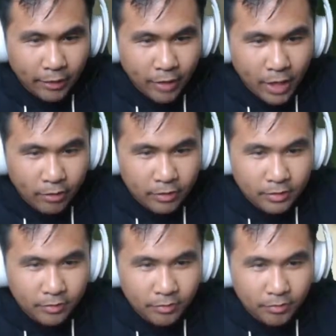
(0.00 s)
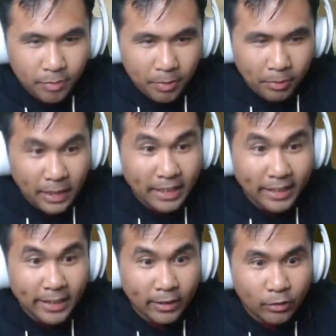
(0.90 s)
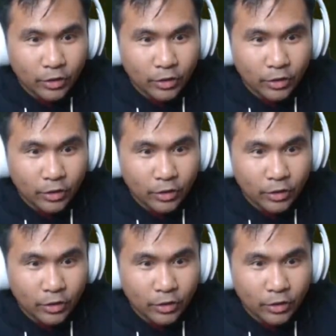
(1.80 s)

around. People I killed